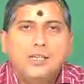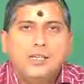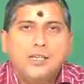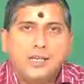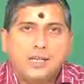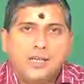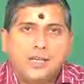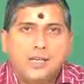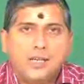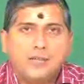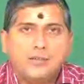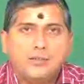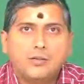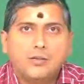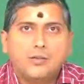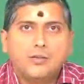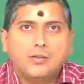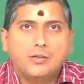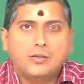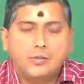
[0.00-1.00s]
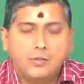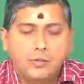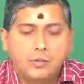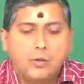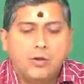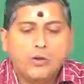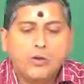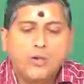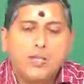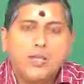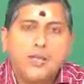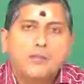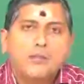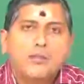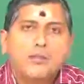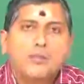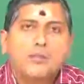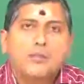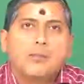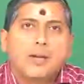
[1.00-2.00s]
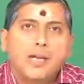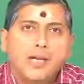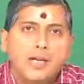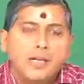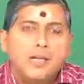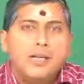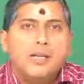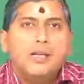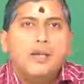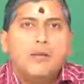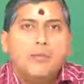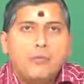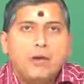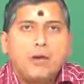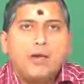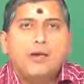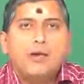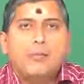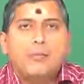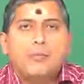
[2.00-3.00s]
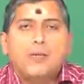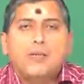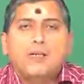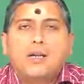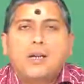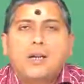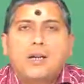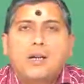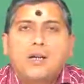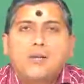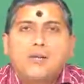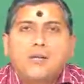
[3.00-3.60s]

details. So, you want to keep this in mind when particularly